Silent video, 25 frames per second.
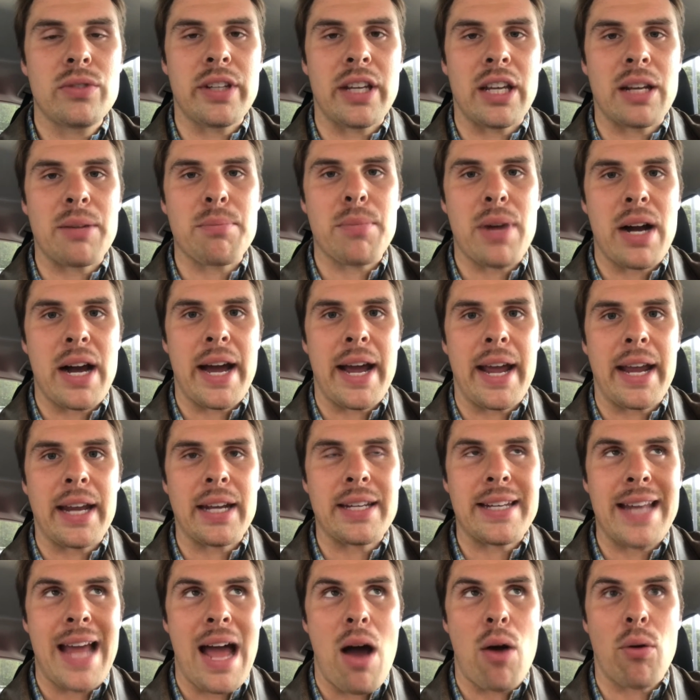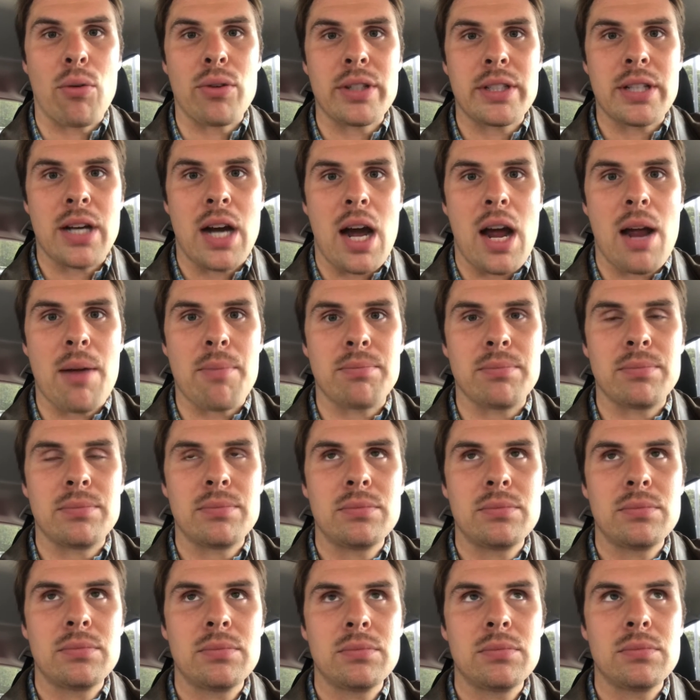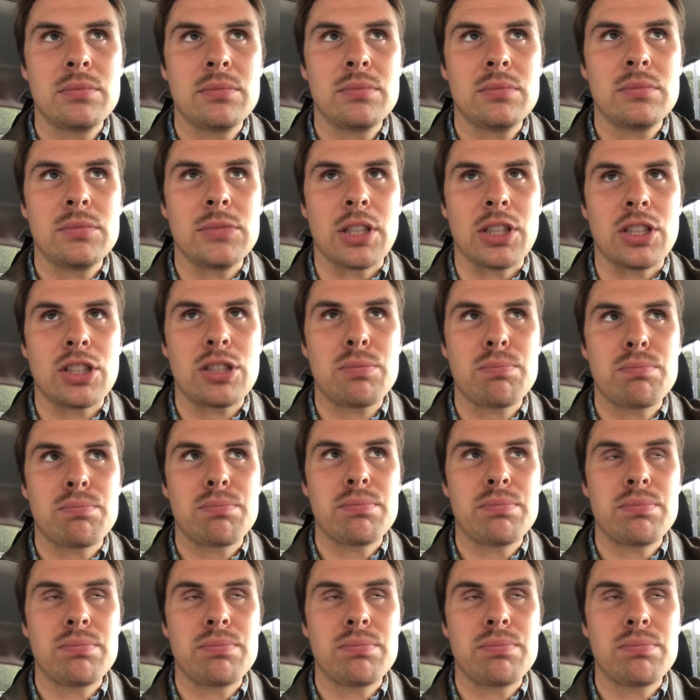in my downtime. It's,